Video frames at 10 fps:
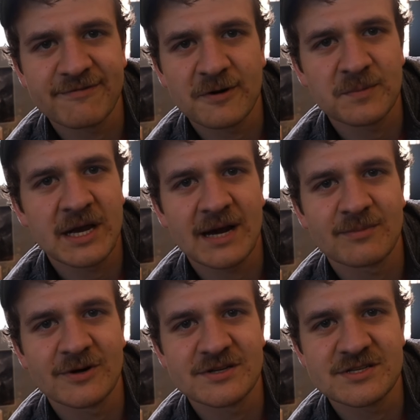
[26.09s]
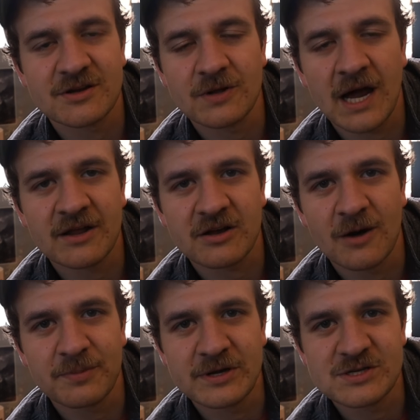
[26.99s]
film cameras, a lot of
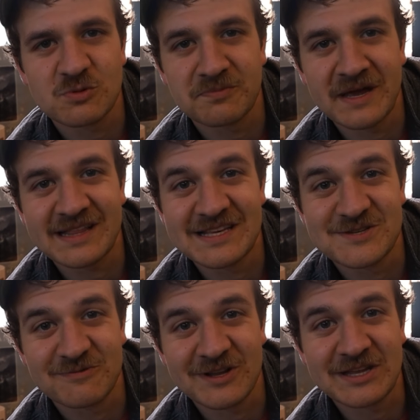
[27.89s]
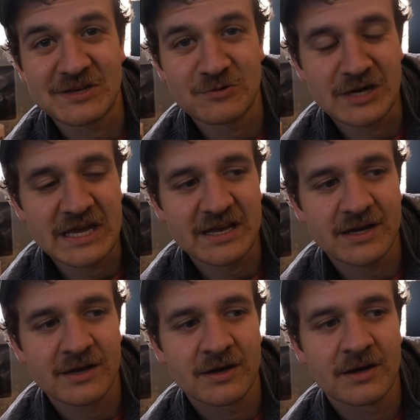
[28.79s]
companies would make these really unique